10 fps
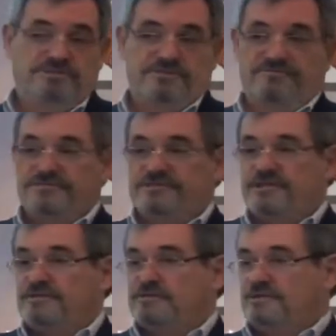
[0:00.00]
puts a for
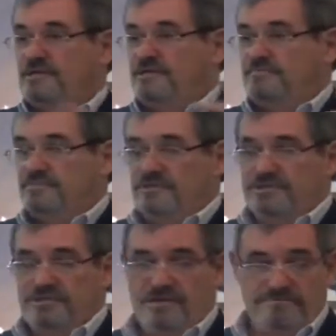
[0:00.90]
sale sign up on
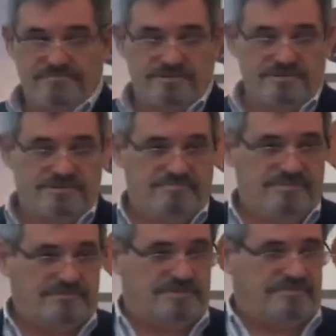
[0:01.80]
the shop because the
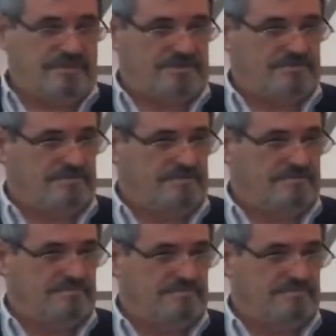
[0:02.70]
bill is immense.